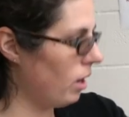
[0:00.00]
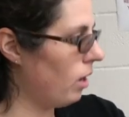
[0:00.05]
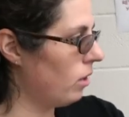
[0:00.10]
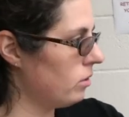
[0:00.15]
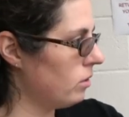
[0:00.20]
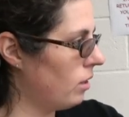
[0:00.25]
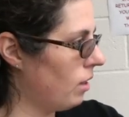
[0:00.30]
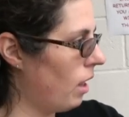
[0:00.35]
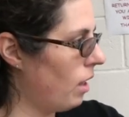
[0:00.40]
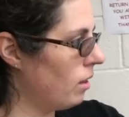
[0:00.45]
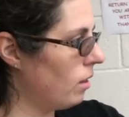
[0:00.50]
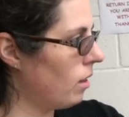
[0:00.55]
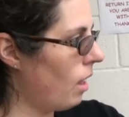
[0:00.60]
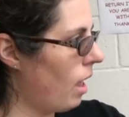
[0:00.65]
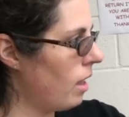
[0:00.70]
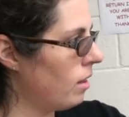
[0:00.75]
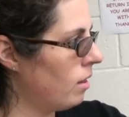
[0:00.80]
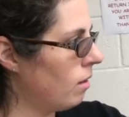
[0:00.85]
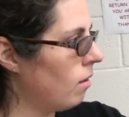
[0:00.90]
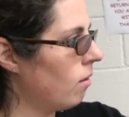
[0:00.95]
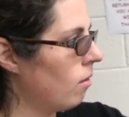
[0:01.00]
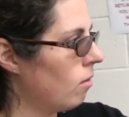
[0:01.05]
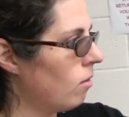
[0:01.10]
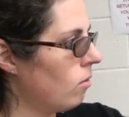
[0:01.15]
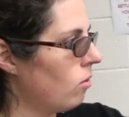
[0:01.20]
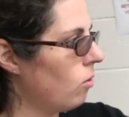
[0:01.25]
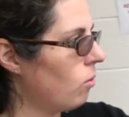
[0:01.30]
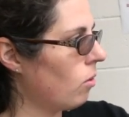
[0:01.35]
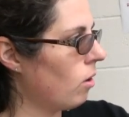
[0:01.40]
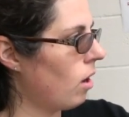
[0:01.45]
else, and then, then
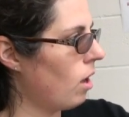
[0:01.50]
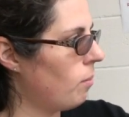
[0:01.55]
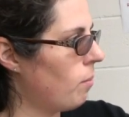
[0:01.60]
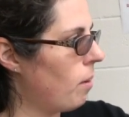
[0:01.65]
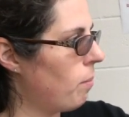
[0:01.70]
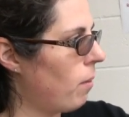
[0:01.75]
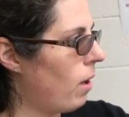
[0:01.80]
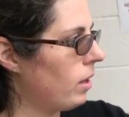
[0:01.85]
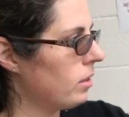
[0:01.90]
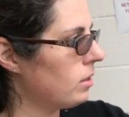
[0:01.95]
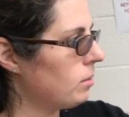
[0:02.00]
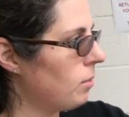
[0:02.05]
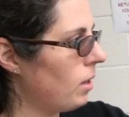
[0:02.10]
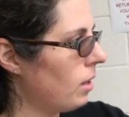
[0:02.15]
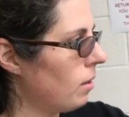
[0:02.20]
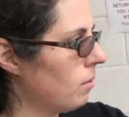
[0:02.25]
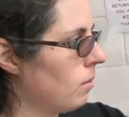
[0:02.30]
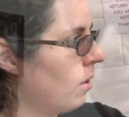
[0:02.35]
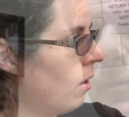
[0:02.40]
you can come up onto me.